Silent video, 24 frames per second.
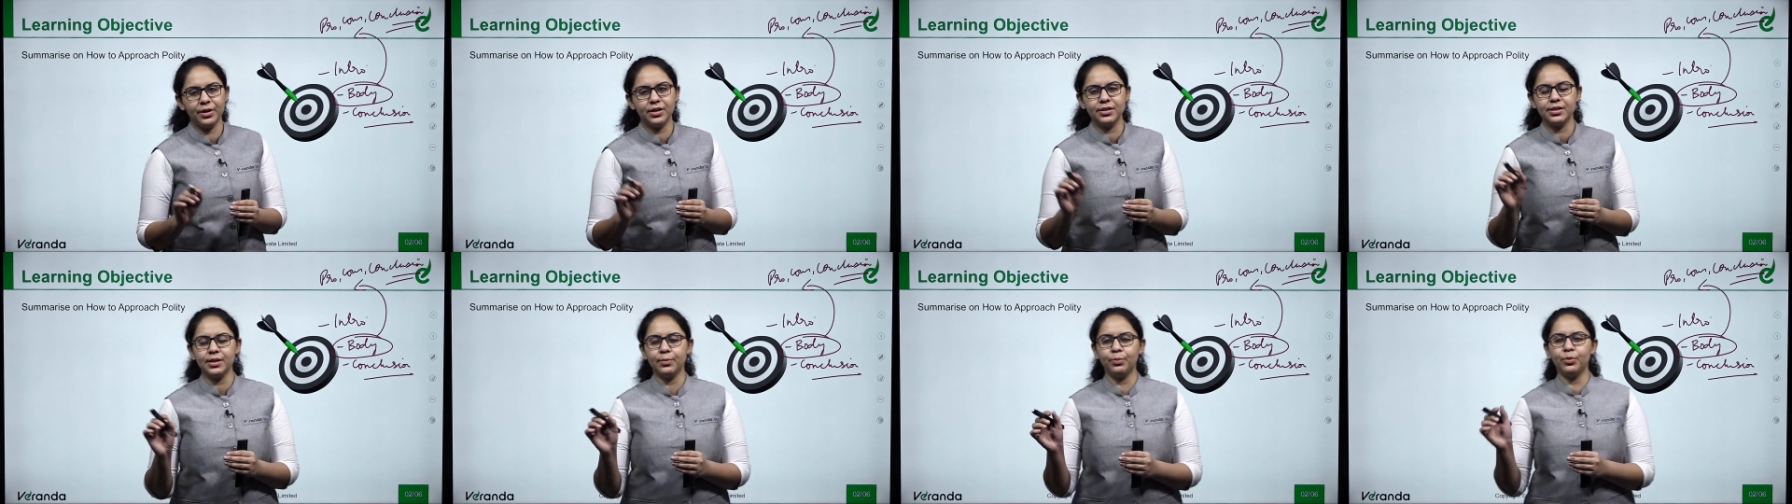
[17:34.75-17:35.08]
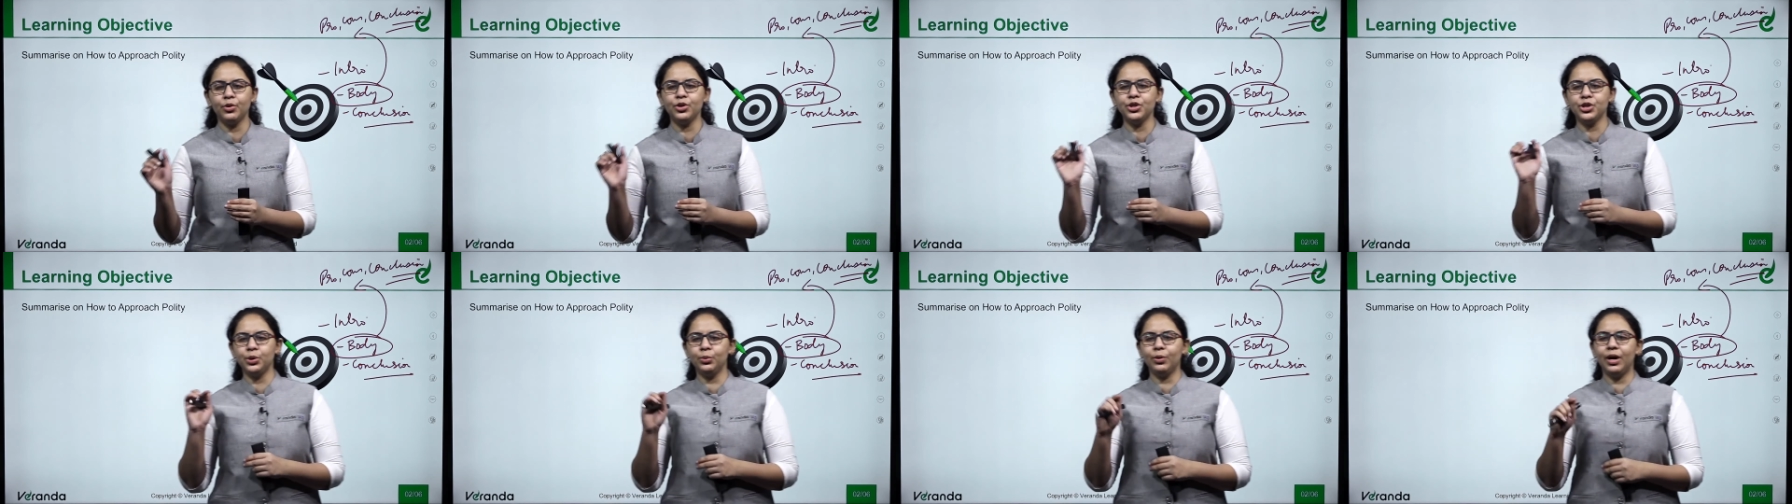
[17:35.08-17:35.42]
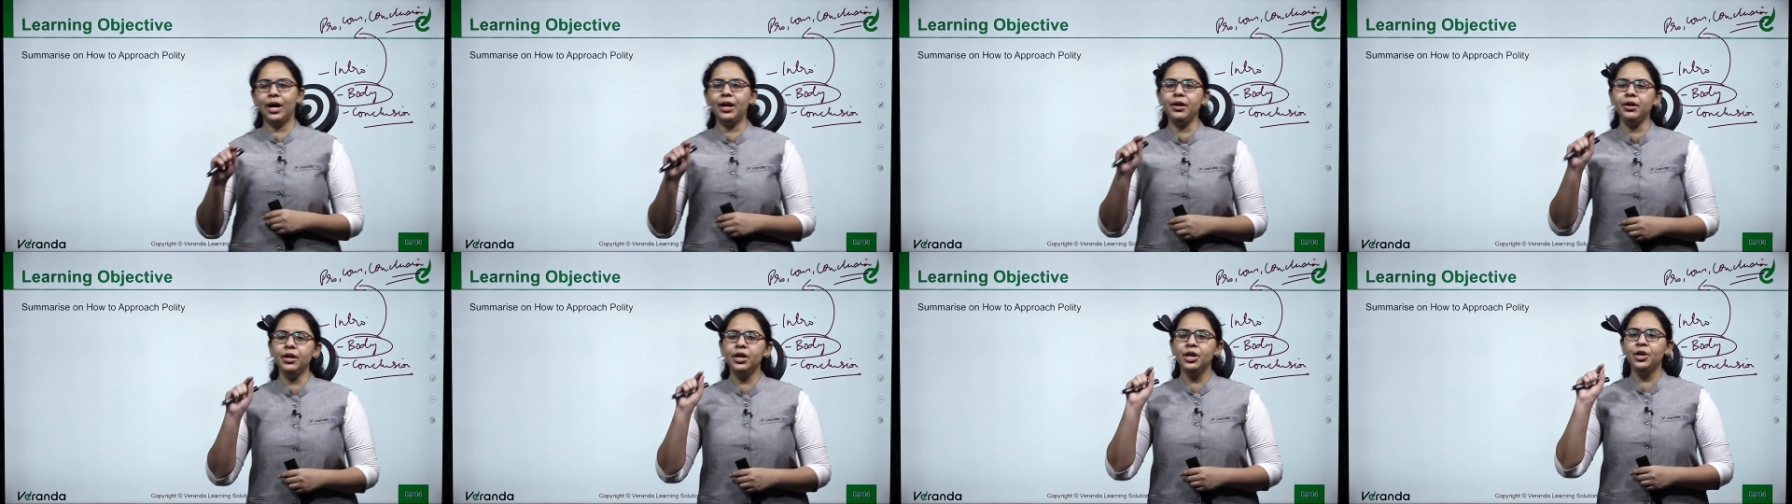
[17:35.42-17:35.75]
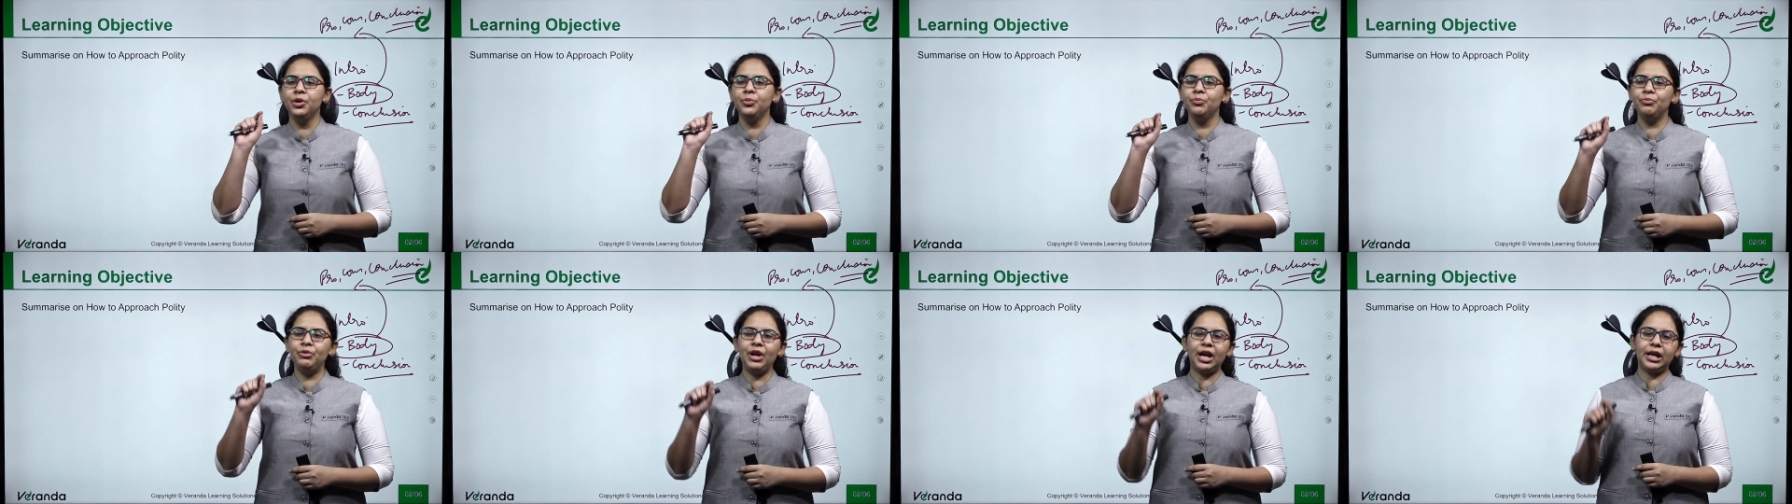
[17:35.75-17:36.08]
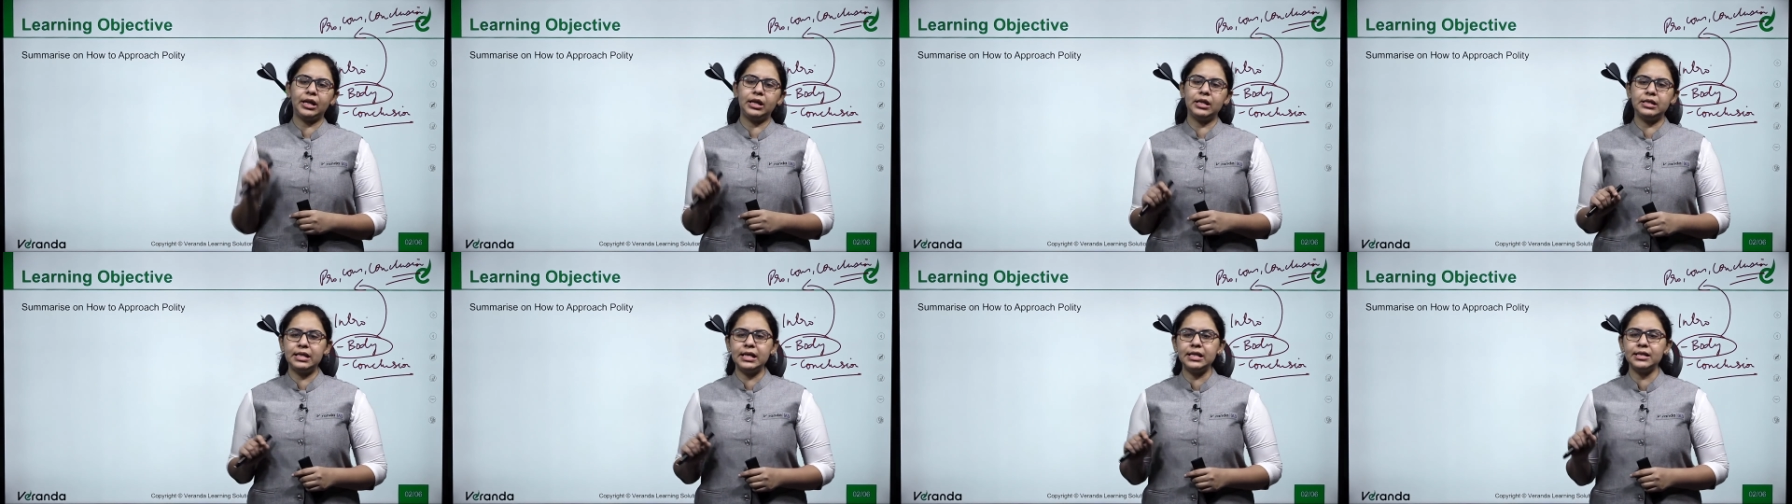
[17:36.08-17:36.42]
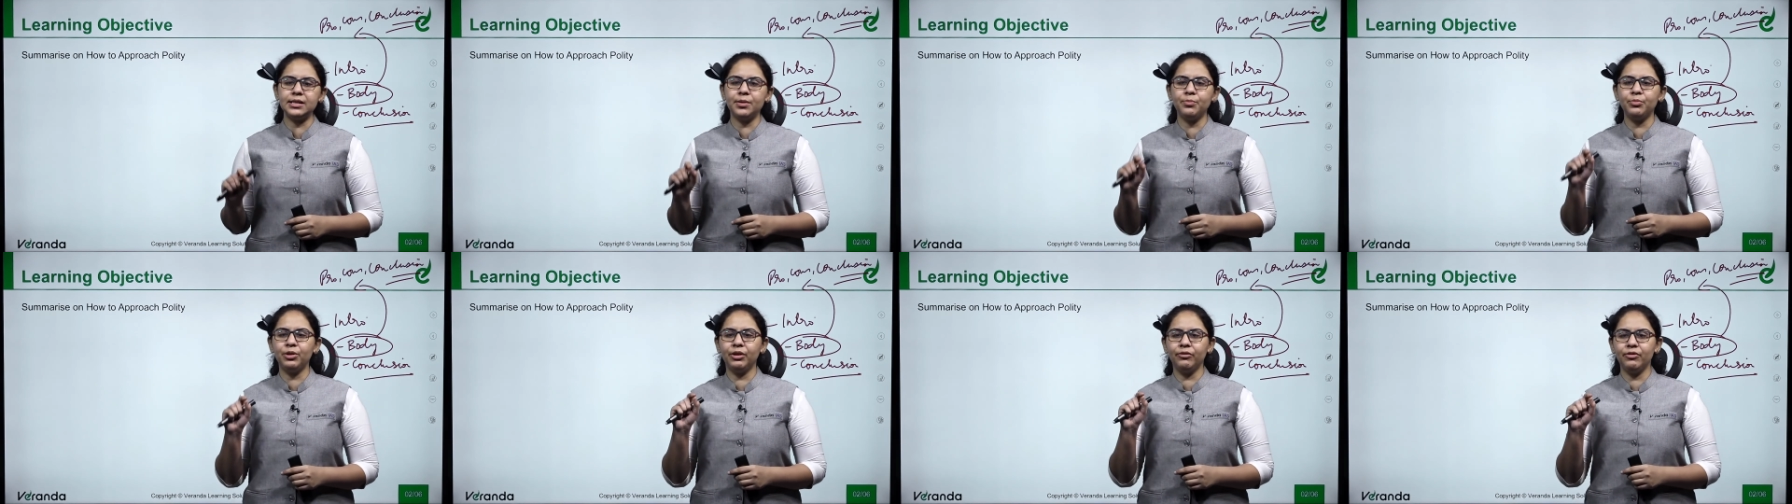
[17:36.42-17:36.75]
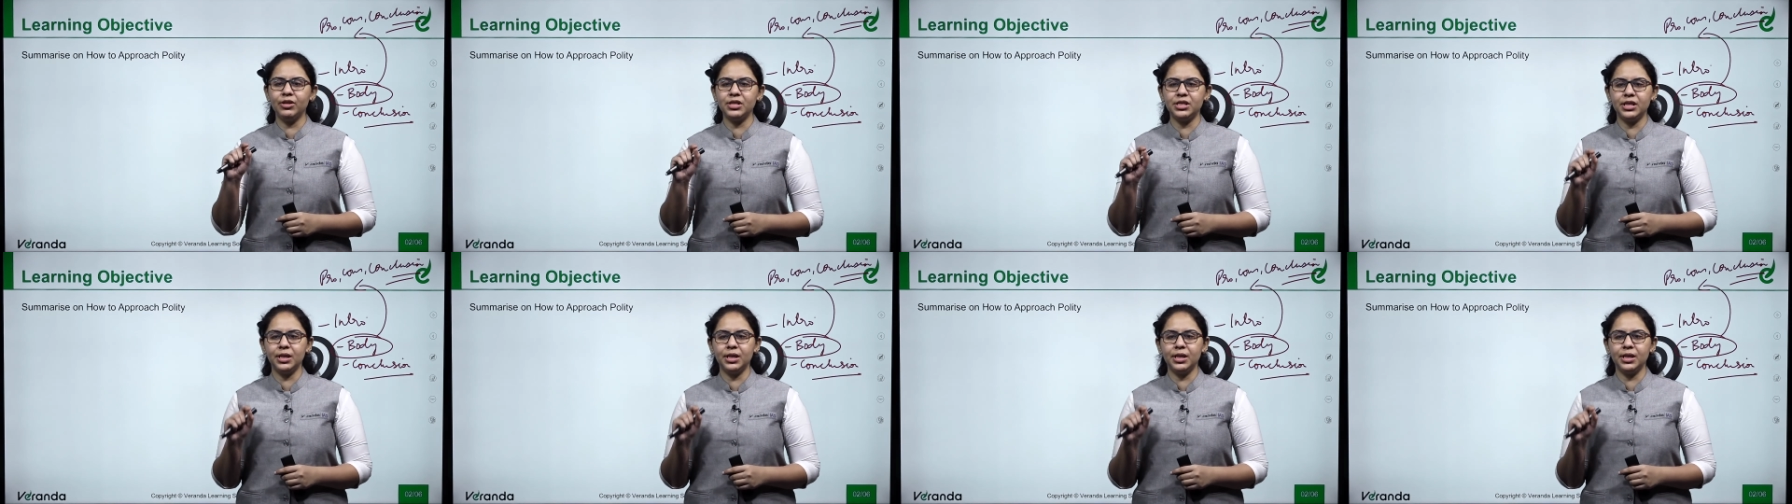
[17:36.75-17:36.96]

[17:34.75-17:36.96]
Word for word: Suppose you are practicing some previous